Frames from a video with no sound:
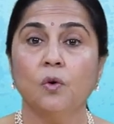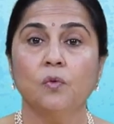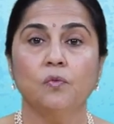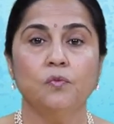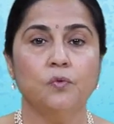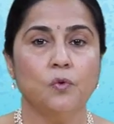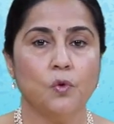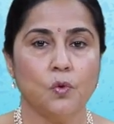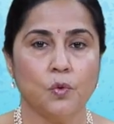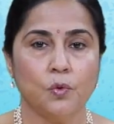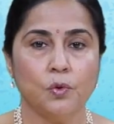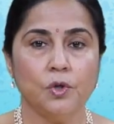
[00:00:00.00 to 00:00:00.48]

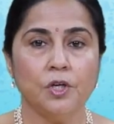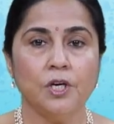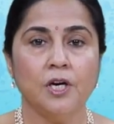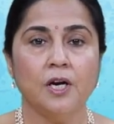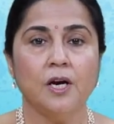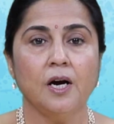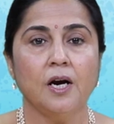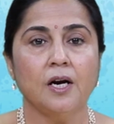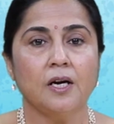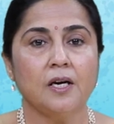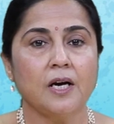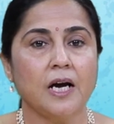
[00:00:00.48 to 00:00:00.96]
wore
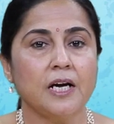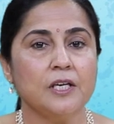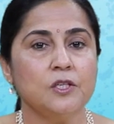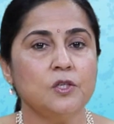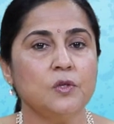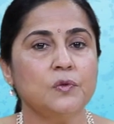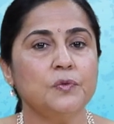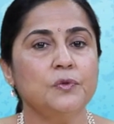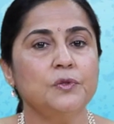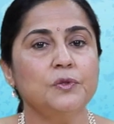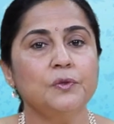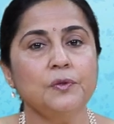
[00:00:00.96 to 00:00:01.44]
a
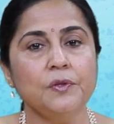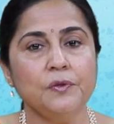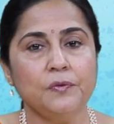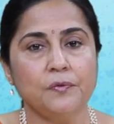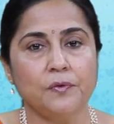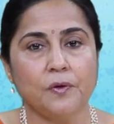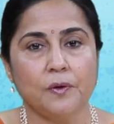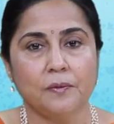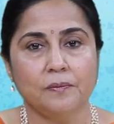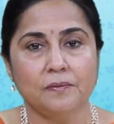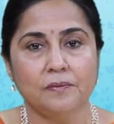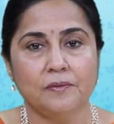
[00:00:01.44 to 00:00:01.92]
kind of
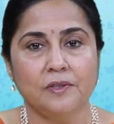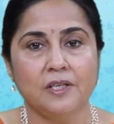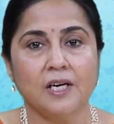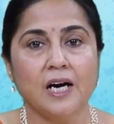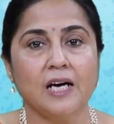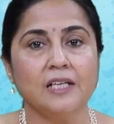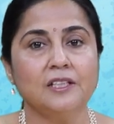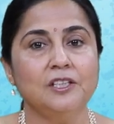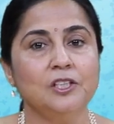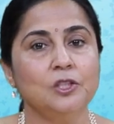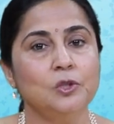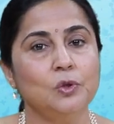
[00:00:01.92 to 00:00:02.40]
uniform,
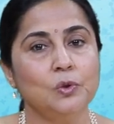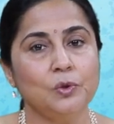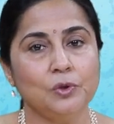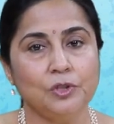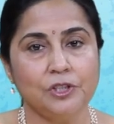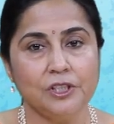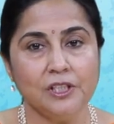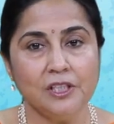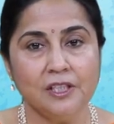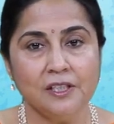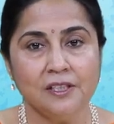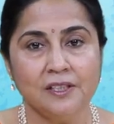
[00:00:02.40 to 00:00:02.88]
khadi
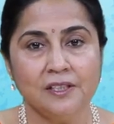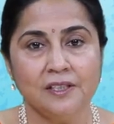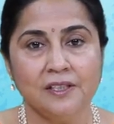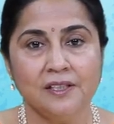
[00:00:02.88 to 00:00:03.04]
dhoti,